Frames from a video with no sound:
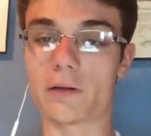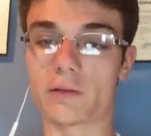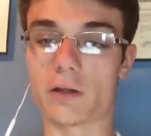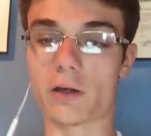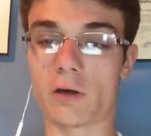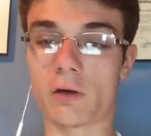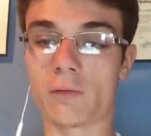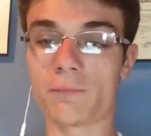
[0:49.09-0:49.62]

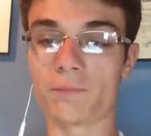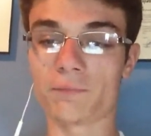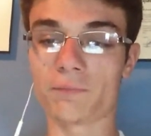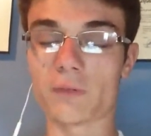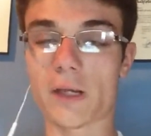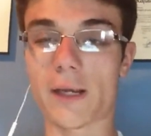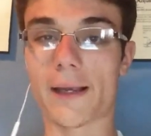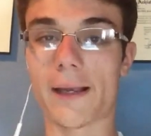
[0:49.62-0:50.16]
so
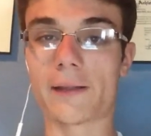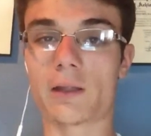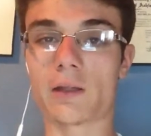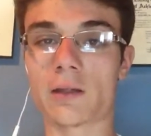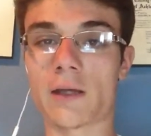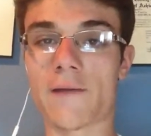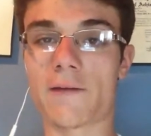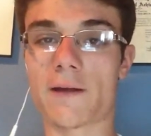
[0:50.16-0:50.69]
it
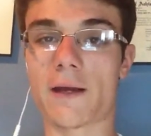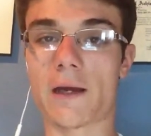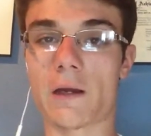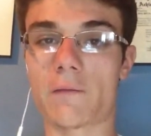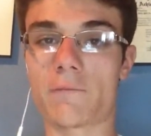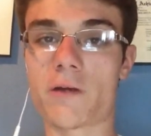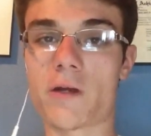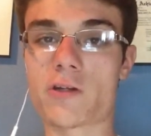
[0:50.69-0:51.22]
doesn't have that kind
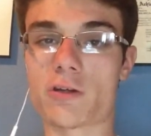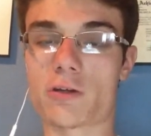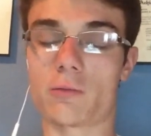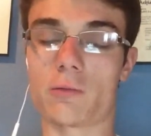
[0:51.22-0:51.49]
of features.